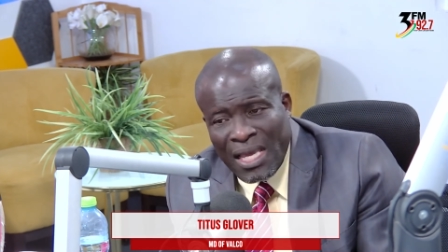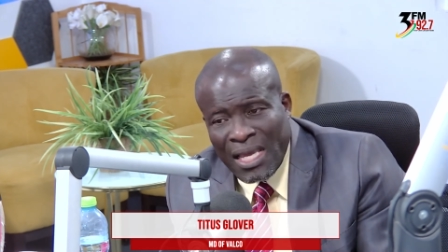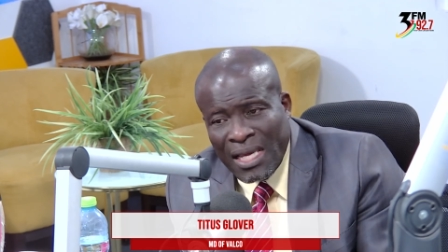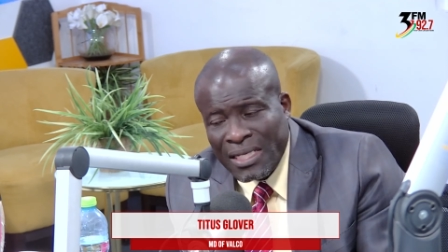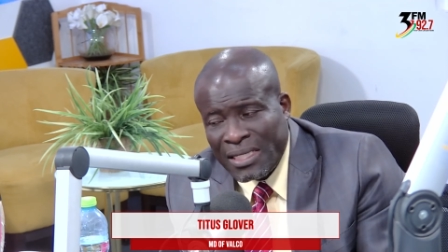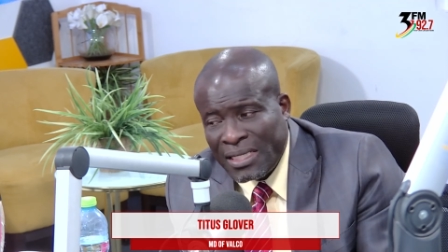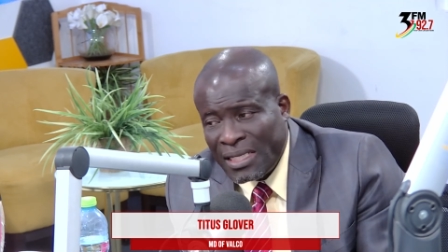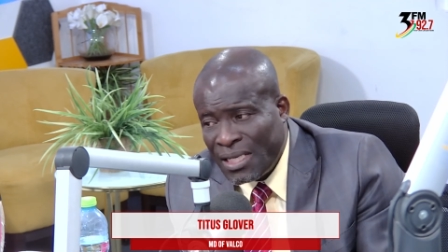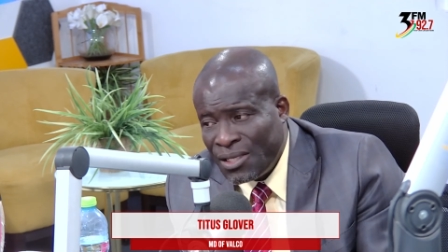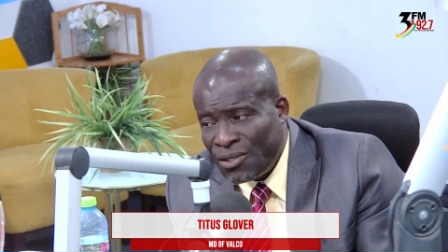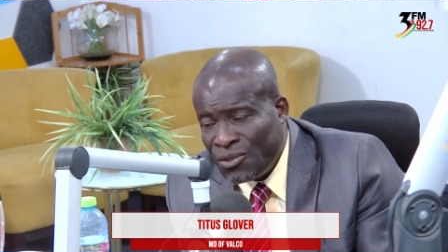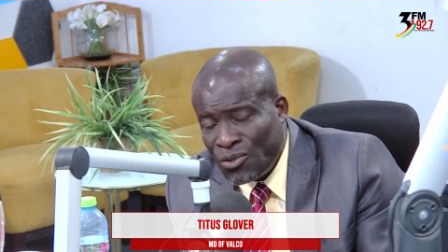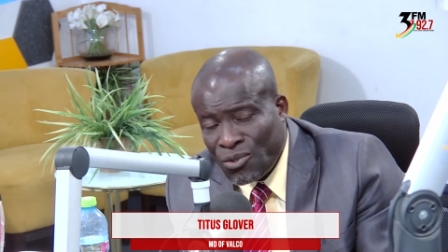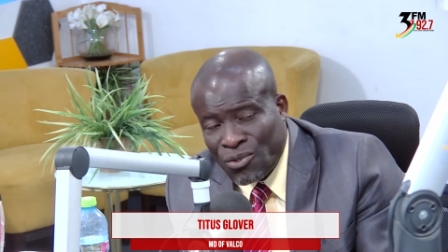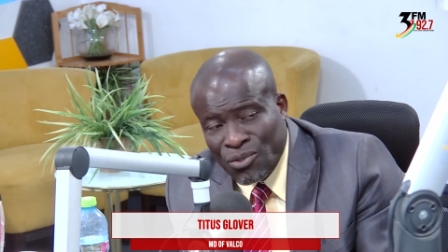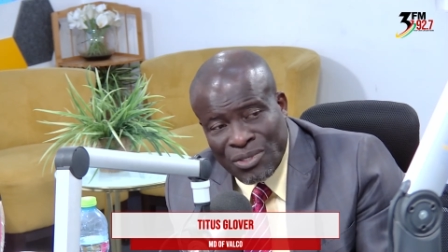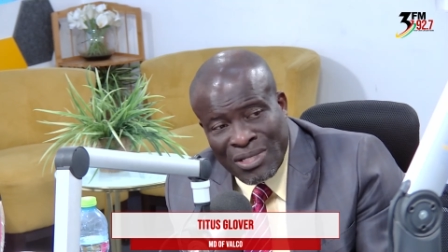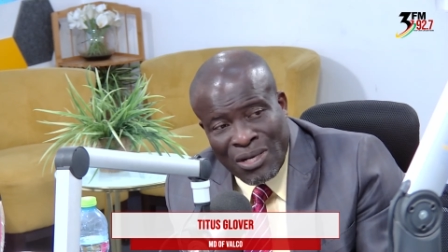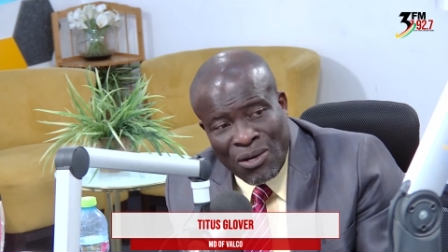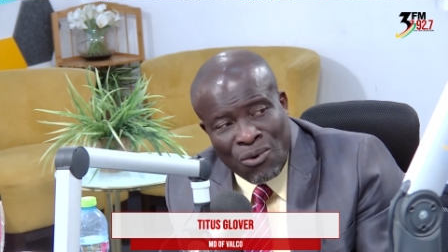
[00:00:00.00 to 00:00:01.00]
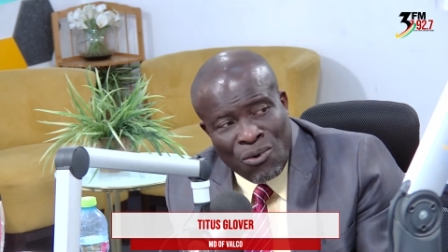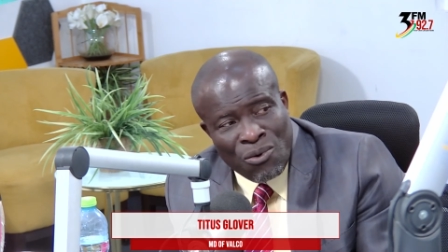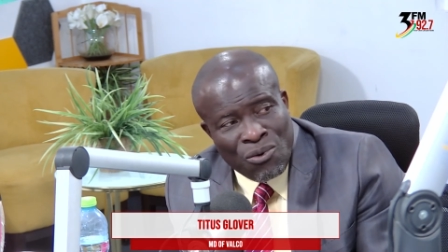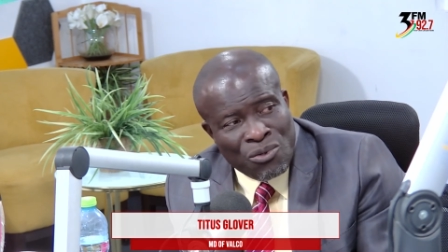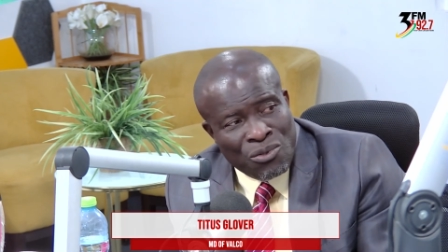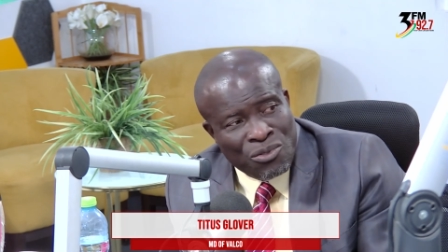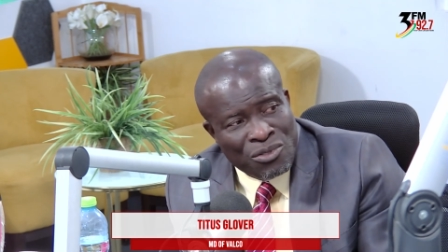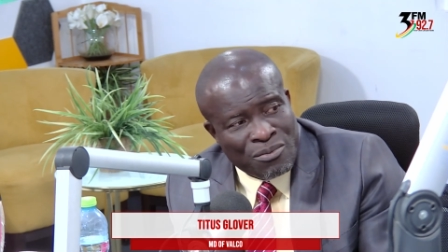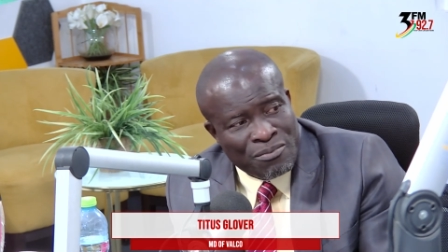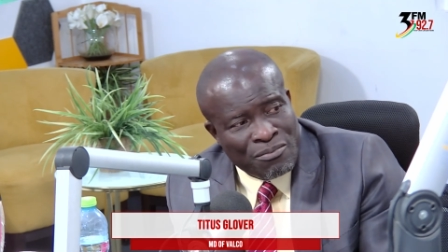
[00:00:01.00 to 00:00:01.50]
and uh, you look at the
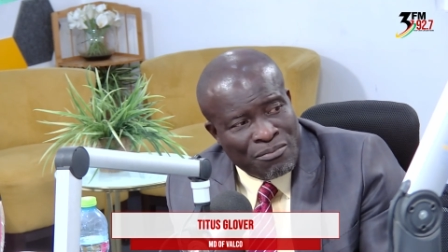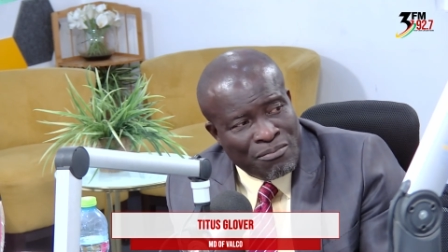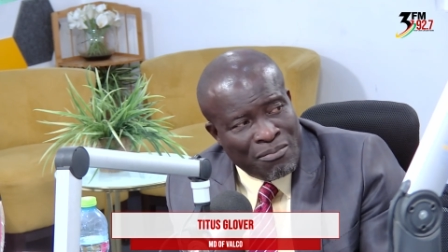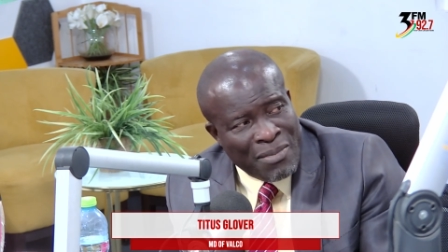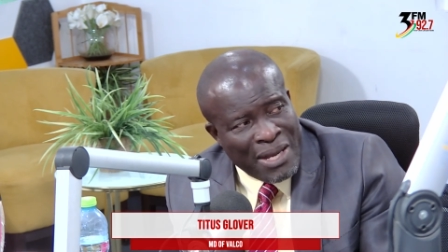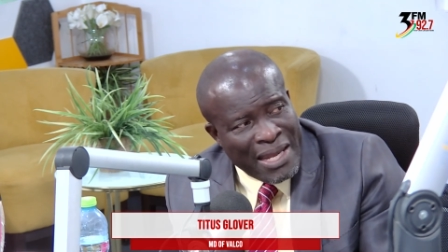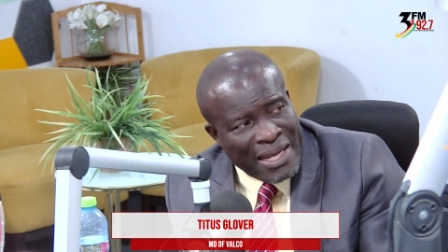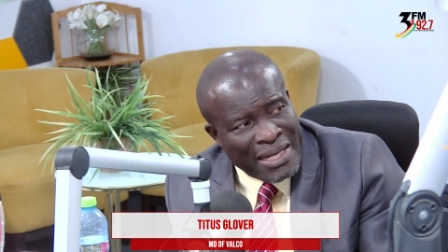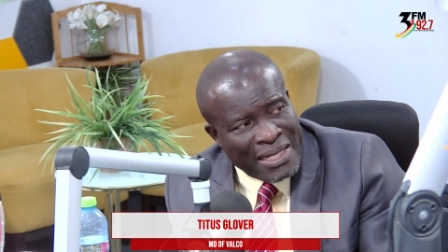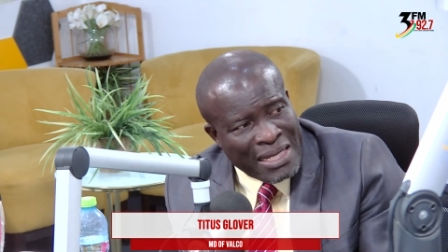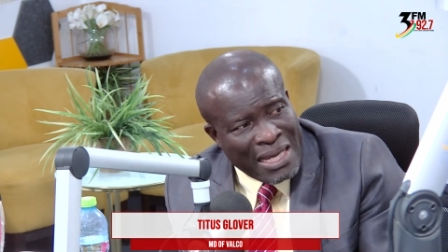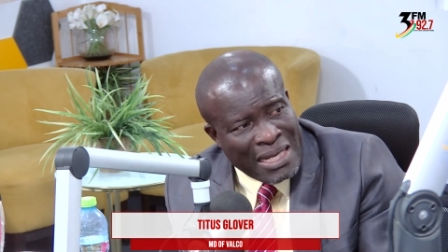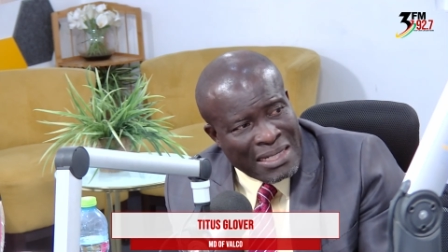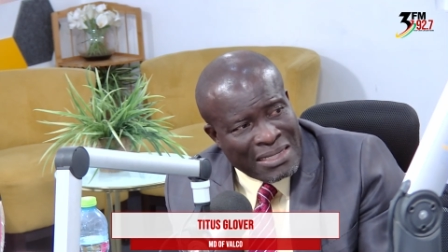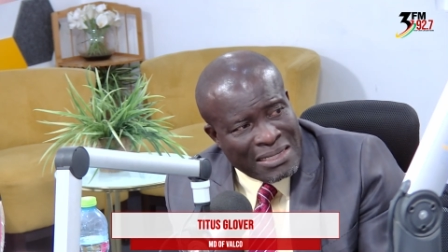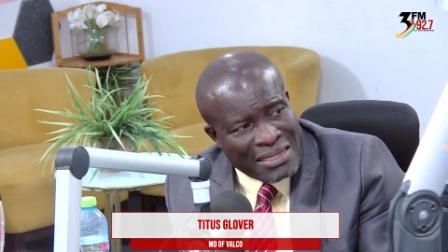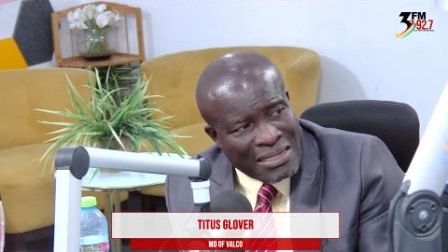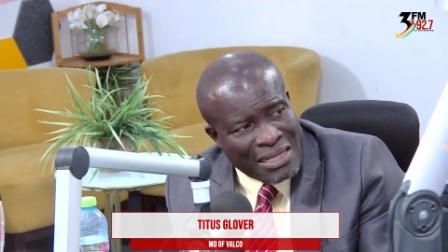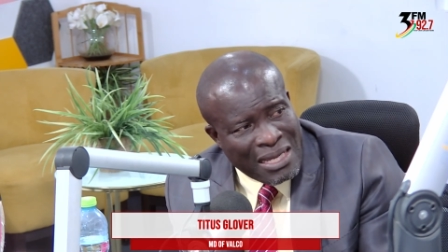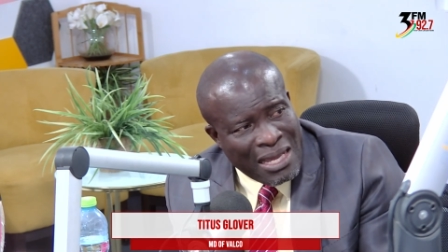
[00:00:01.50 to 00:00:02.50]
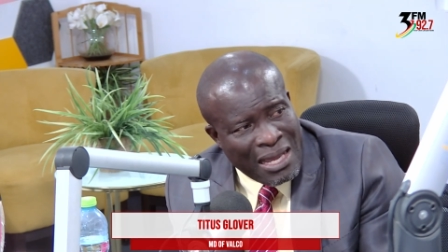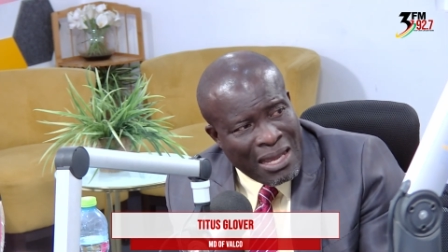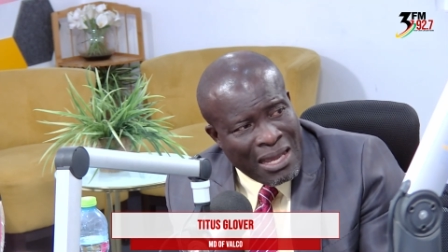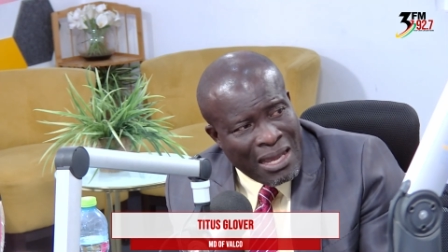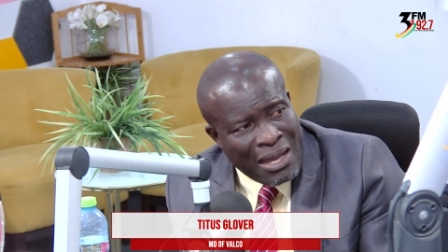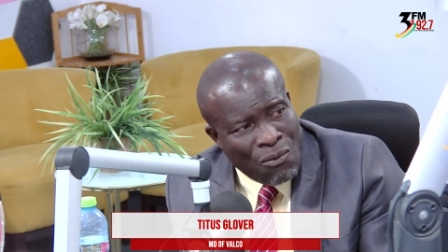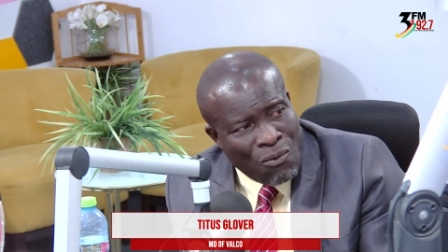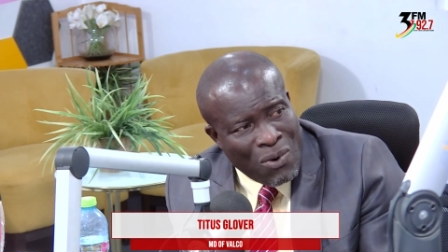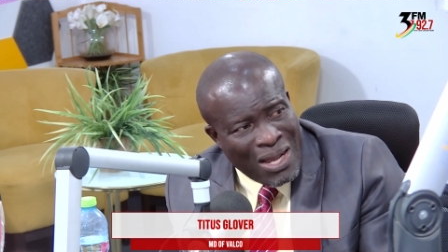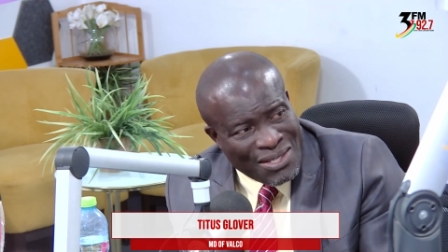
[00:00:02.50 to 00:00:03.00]
old mine at
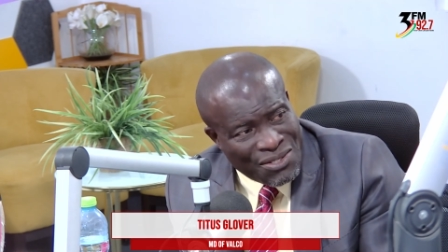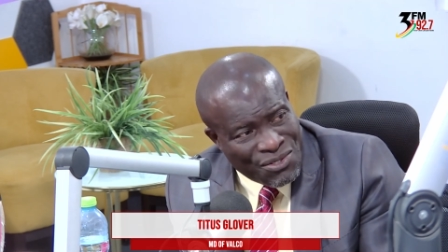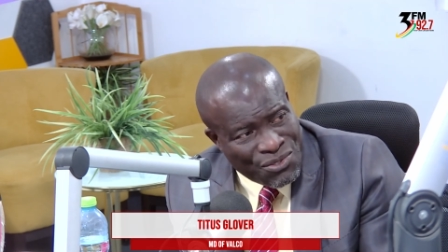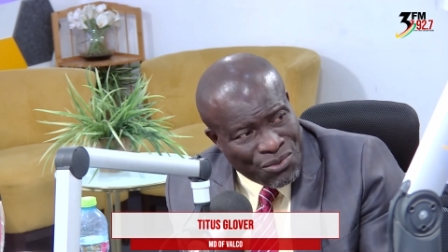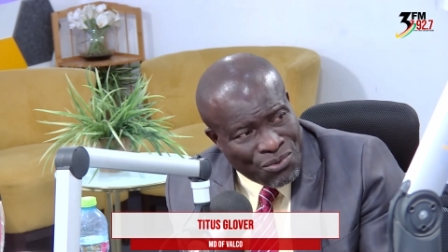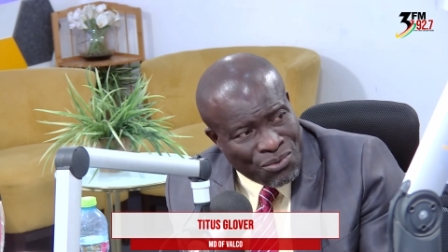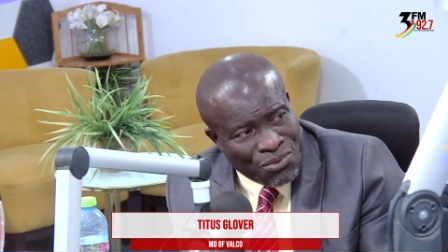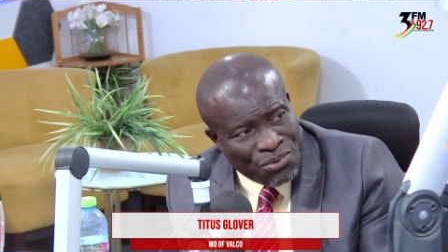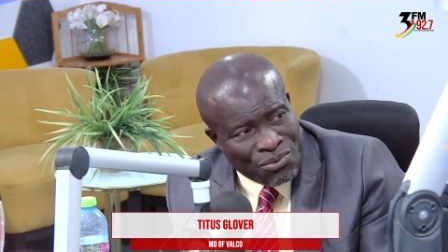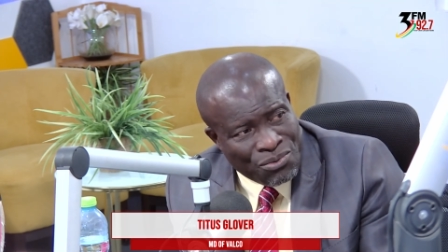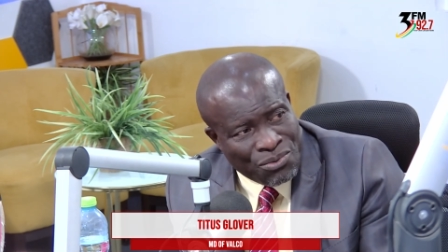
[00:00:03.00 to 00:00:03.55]
Awaso.